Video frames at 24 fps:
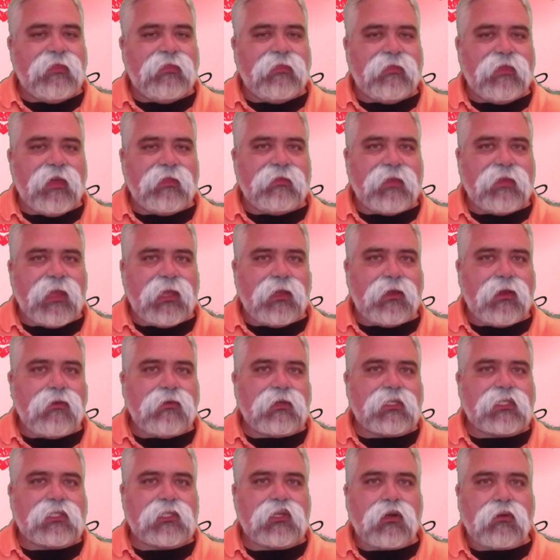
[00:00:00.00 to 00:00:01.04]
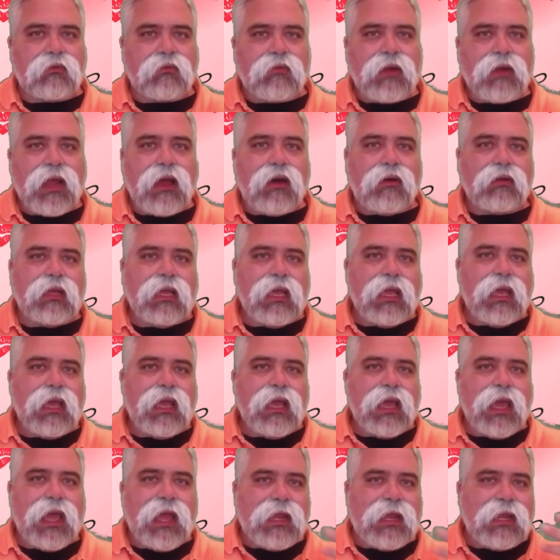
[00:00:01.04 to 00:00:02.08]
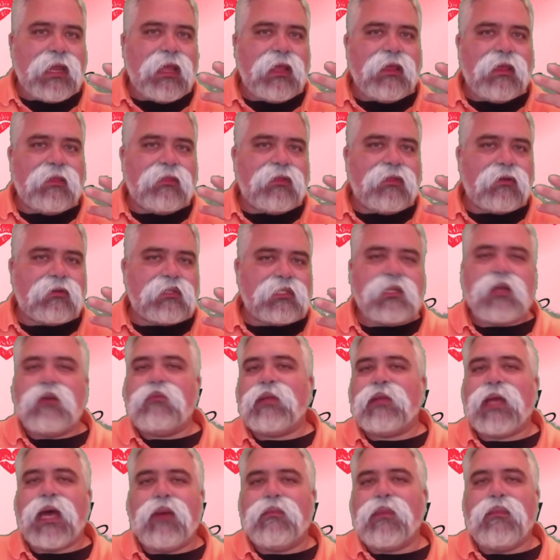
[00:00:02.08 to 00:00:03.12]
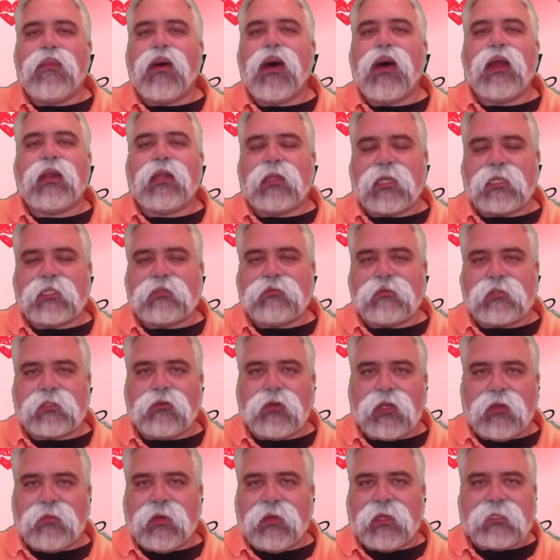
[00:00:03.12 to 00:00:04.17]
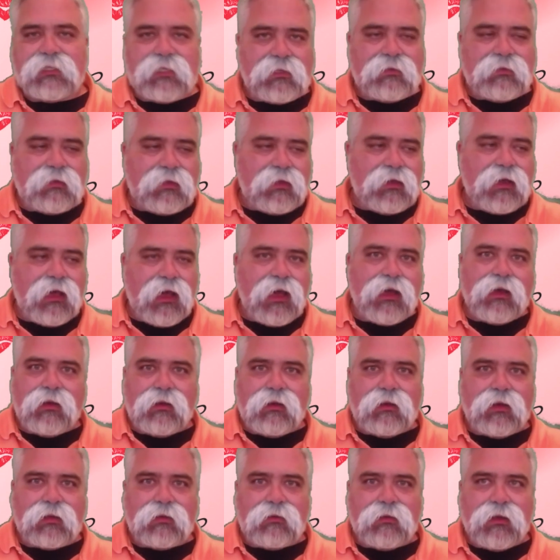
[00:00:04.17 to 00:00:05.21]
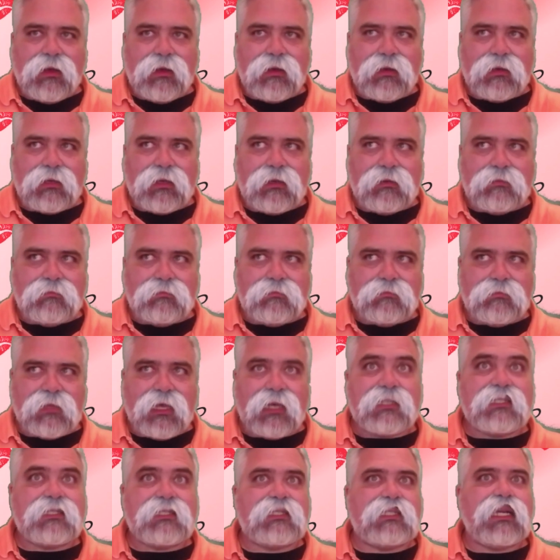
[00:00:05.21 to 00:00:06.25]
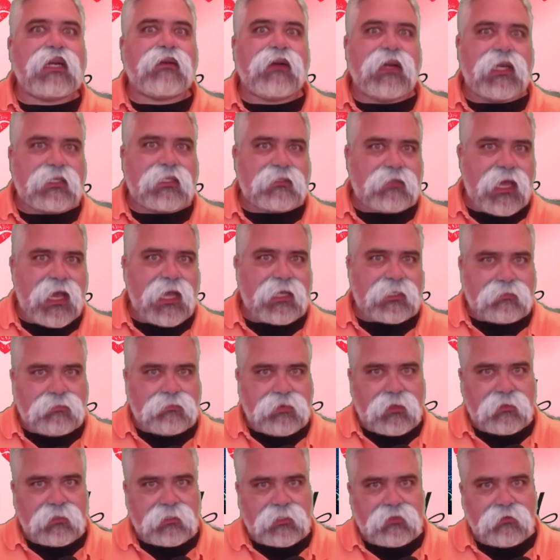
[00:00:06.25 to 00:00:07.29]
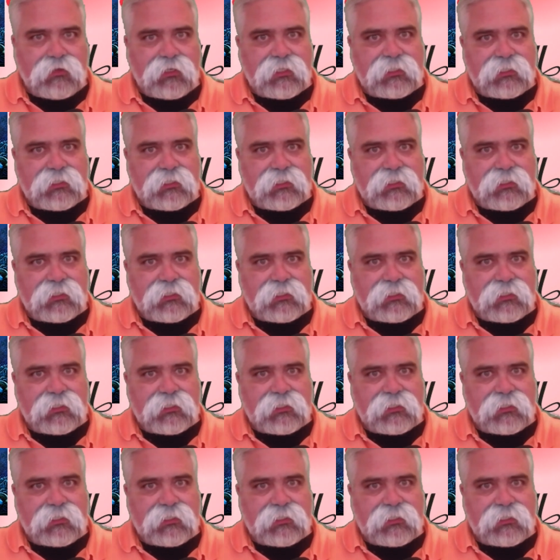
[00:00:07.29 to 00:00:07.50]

they go a certain route. And there's no doubt in my mind that this was going to be a series as opposed to a